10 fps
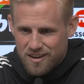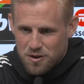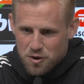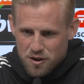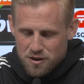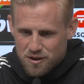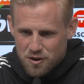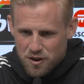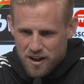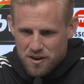you
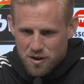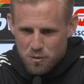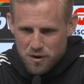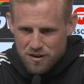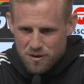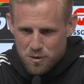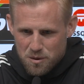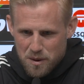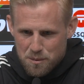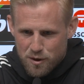can end up
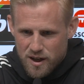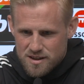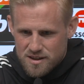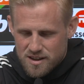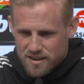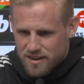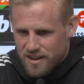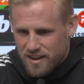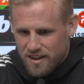with big prizes. And